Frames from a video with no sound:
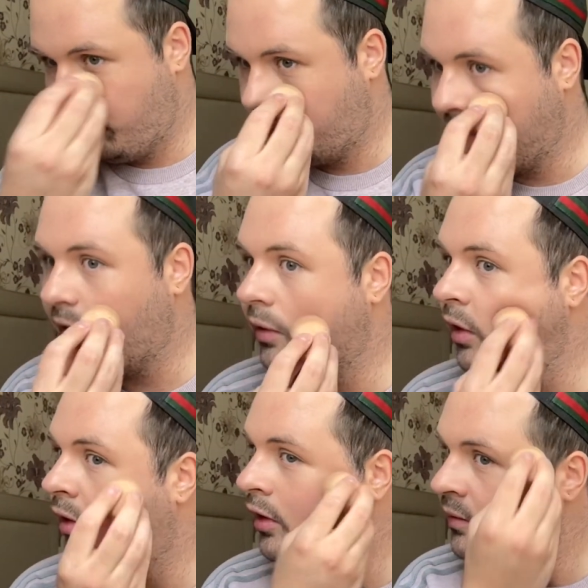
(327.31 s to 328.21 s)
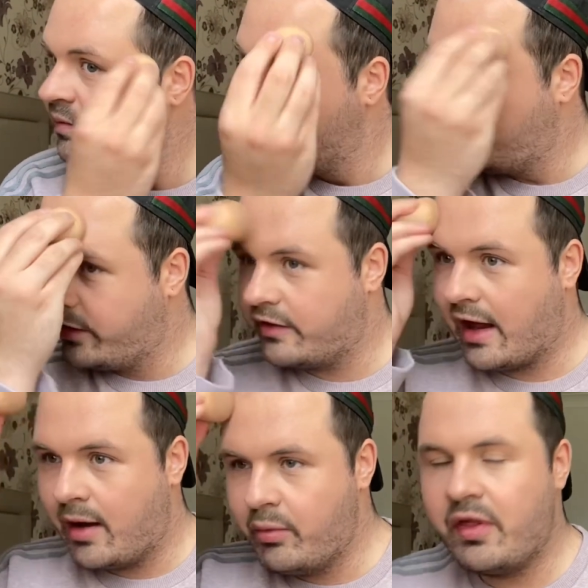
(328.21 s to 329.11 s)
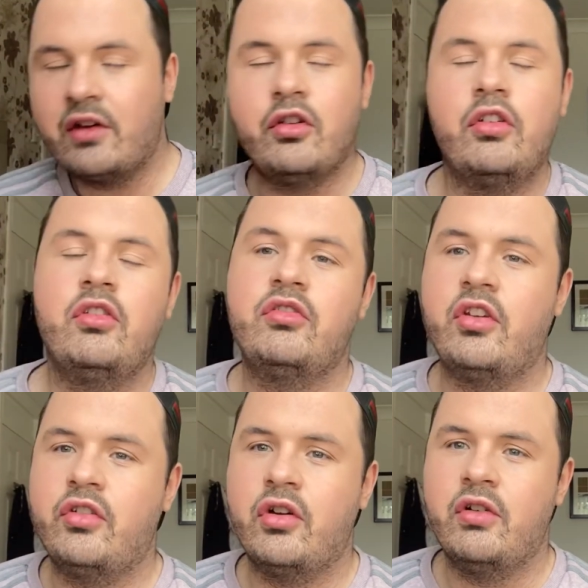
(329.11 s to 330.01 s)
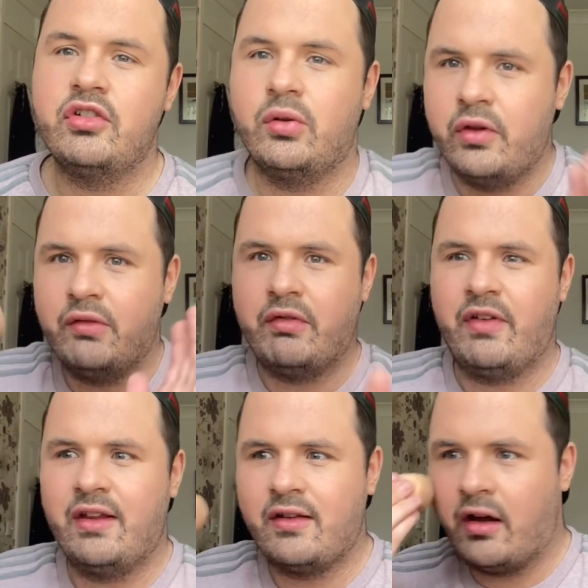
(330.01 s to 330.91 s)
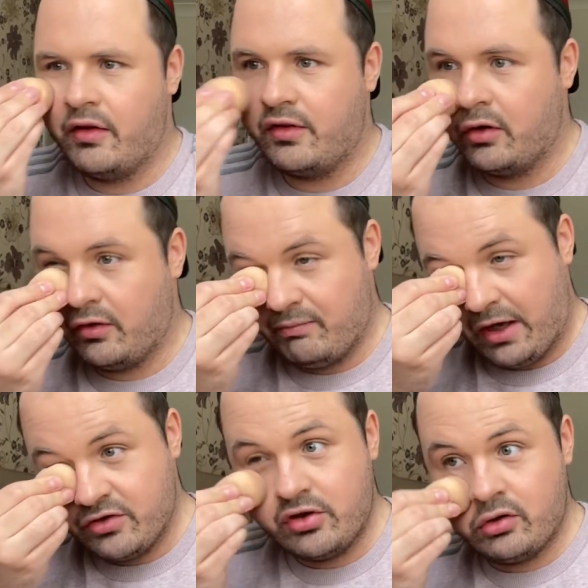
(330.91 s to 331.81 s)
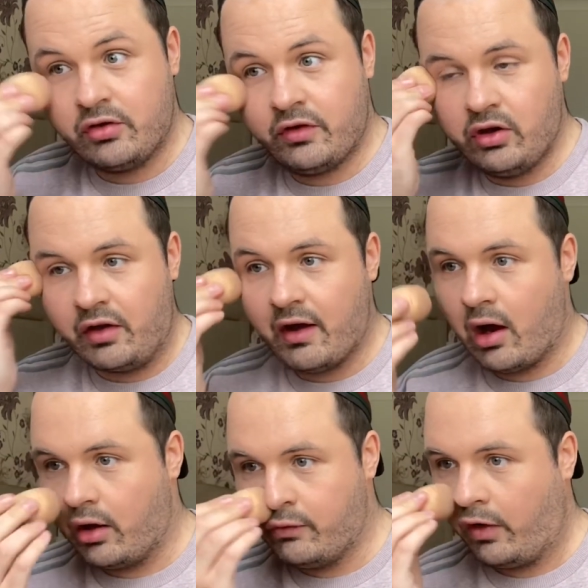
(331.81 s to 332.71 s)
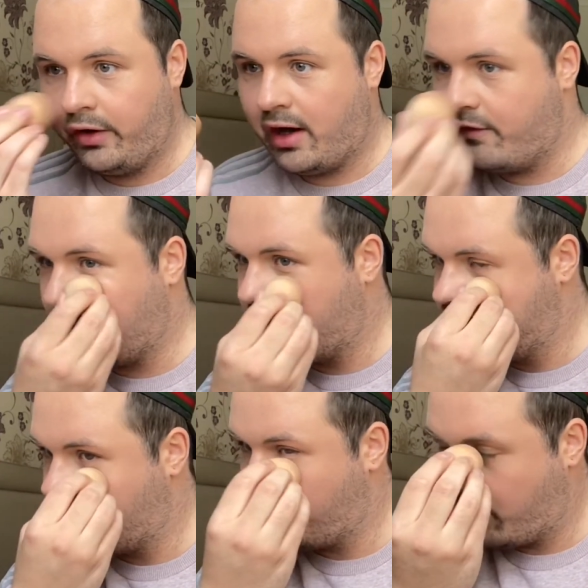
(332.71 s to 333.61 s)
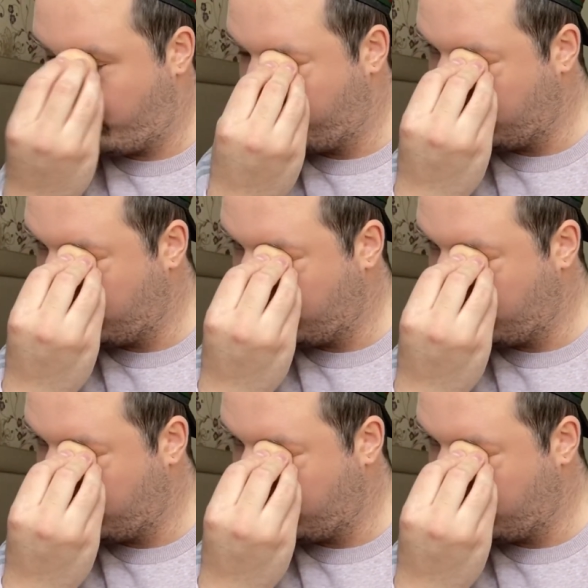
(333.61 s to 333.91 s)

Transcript: So there's that. But that doesn't discourage all the other things that I mentioned, you know, that are wrong in our relationship. And